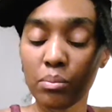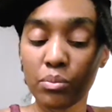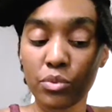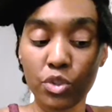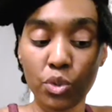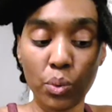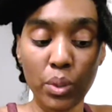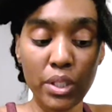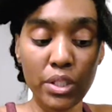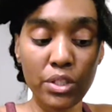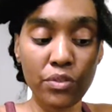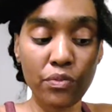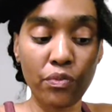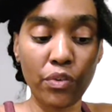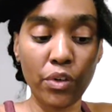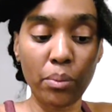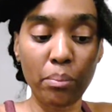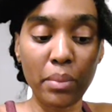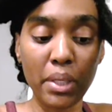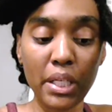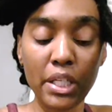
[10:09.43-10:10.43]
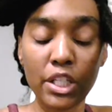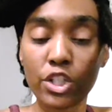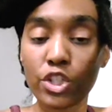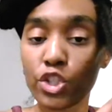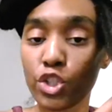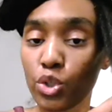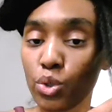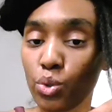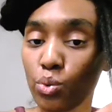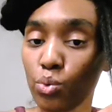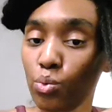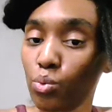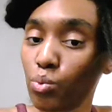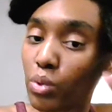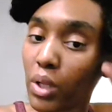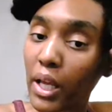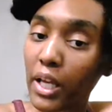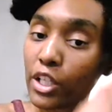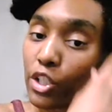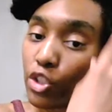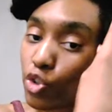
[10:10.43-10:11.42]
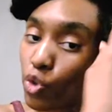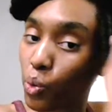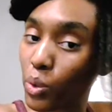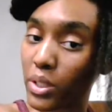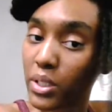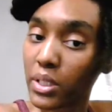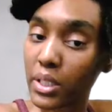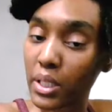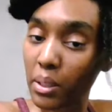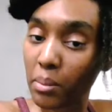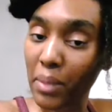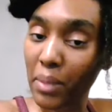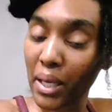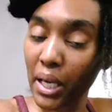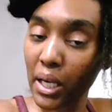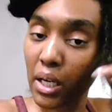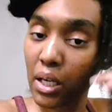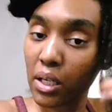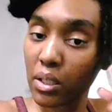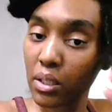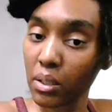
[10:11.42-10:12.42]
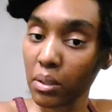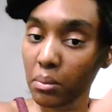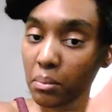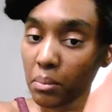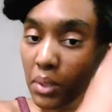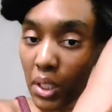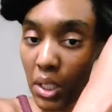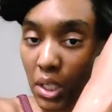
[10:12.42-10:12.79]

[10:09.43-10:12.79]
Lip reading: twist for me to like twist it back up.